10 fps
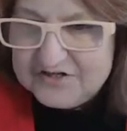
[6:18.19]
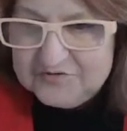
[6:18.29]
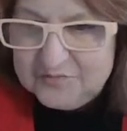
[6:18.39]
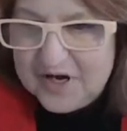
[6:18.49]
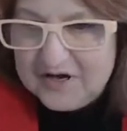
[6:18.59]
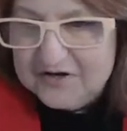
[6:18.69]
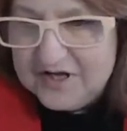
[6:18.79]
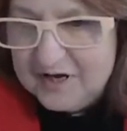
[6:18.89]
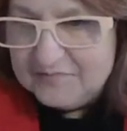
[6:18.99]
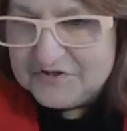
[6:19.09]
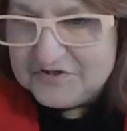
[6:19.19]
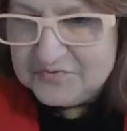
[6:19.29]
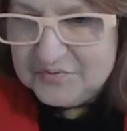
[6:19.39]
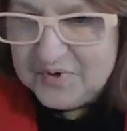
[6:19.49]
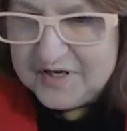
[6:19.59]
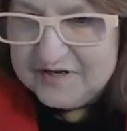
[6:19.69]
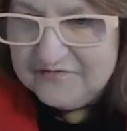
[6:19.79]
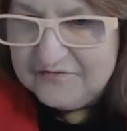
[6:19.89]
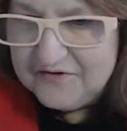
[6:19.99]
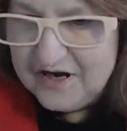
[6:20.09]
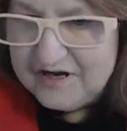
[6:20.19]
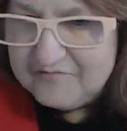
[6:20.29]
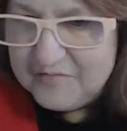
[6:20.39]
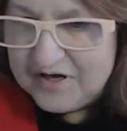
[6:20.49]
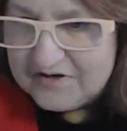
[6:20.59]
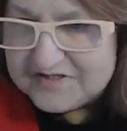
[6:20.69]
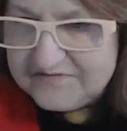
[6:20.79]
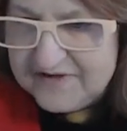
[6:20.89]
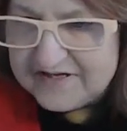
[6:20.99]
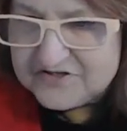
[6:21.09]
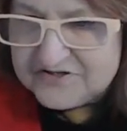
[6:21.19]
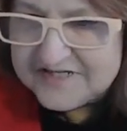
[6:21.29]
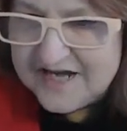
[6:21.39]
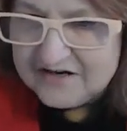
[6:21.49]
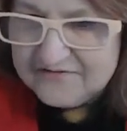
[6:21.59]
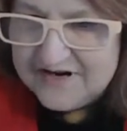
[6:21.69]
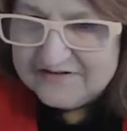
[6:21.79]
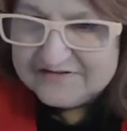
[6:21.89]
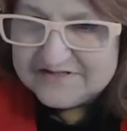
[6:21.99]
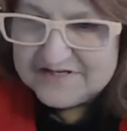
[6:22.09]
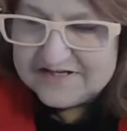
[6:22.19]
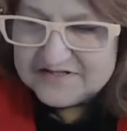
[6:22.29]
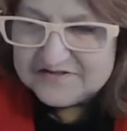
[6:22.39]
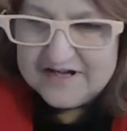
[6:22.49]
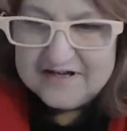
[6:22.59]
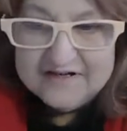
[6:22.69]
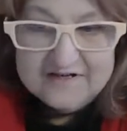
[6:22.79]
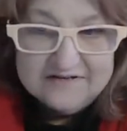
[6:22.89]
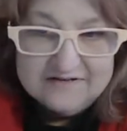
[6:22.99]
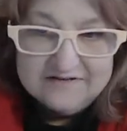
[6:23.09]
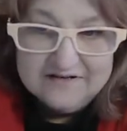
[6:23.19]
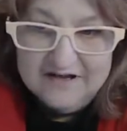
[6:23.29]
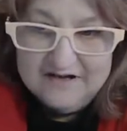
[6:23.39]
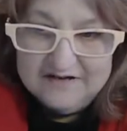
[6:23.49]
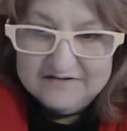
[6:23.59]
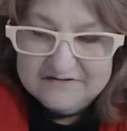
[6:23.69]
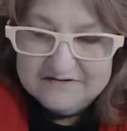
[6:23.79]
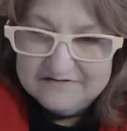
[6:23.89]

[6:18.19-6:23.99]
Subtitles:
You bottled up 25 bottles of extra DAC rounds yesterday. There you go.